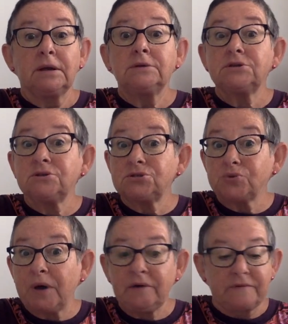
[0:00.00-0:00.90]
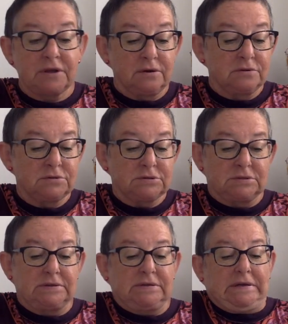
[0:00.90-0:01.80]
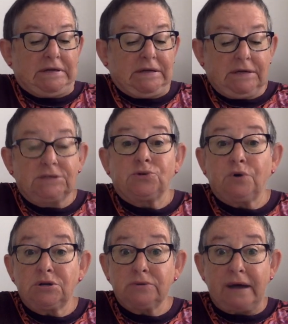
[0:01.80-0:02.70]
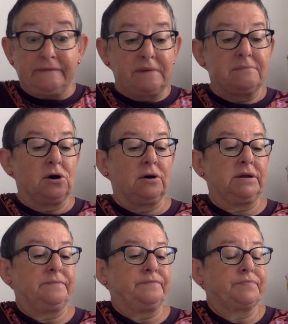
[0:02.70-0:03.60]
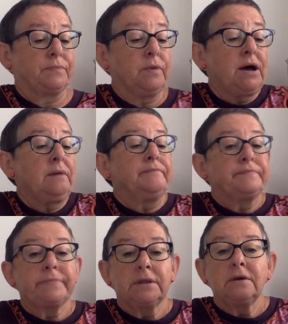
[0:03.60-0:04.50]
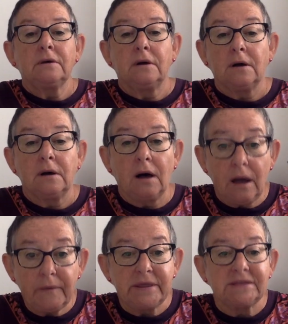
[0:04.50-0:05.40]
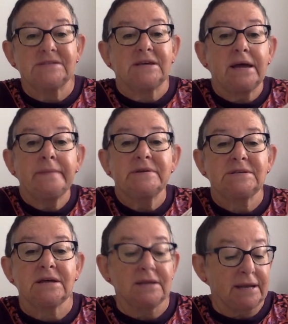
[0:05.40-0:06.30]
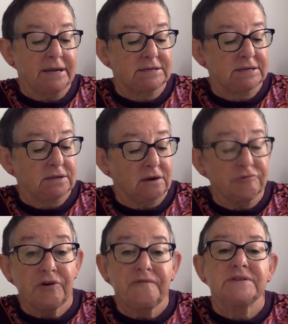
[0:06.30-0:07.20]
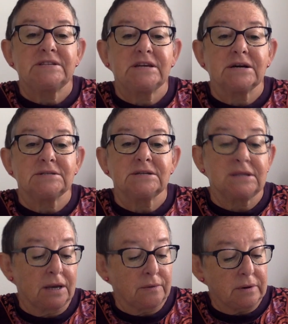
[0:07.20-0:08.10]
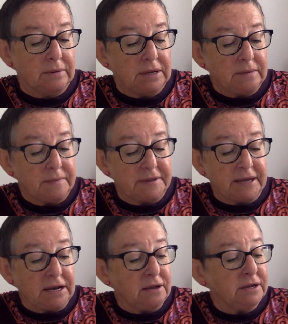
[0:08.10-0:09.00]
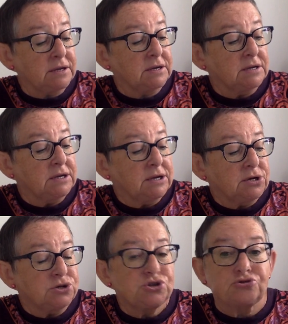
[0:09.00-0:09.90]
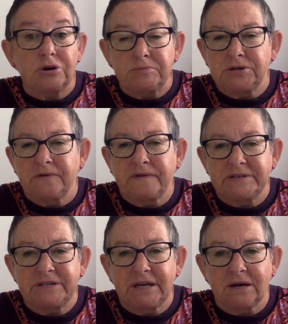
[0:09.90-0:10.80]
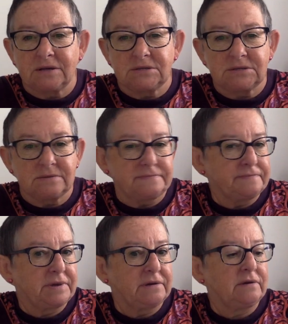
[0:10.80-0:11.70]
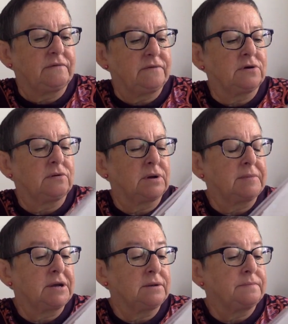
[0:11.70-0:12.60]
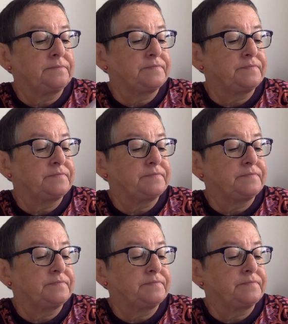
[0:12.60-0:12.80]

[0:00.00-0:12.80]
So there's 12 of those. So what do I have in mind? Well, I went the same as the other lady. I've got fussy cuts in that one, but they're like scripture fussy cuts, if you know what I mean.